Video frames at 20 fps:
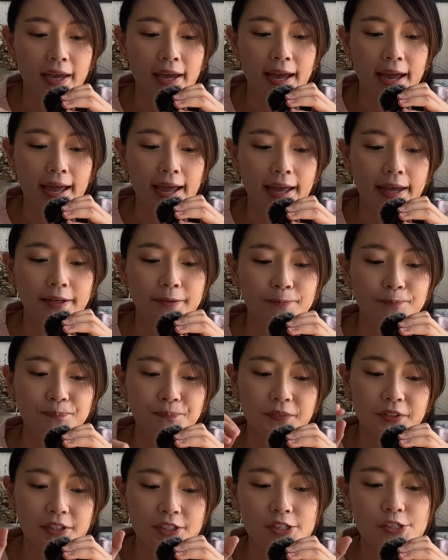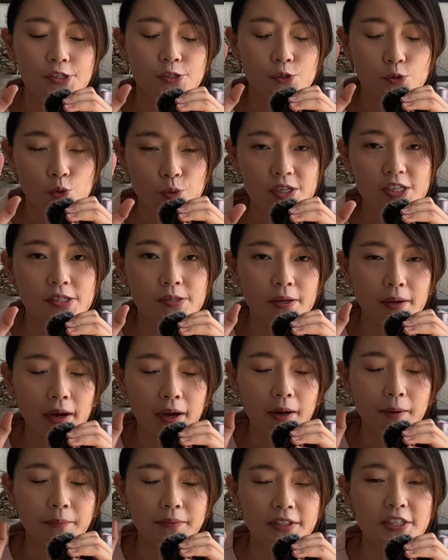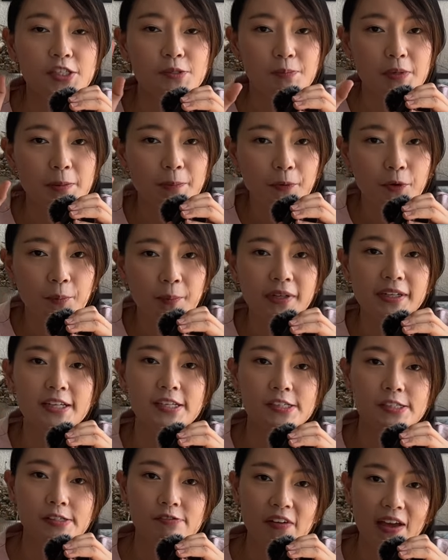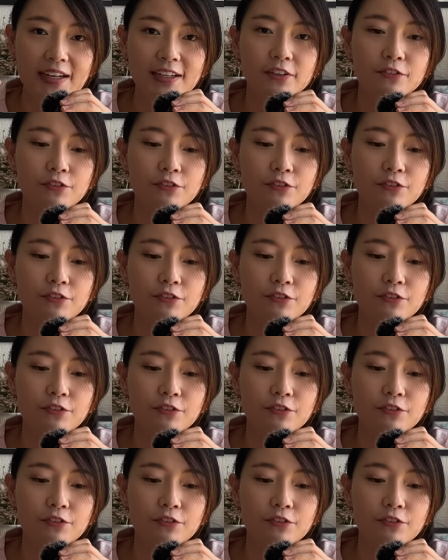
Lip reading: And this Swiss, this B permit is valid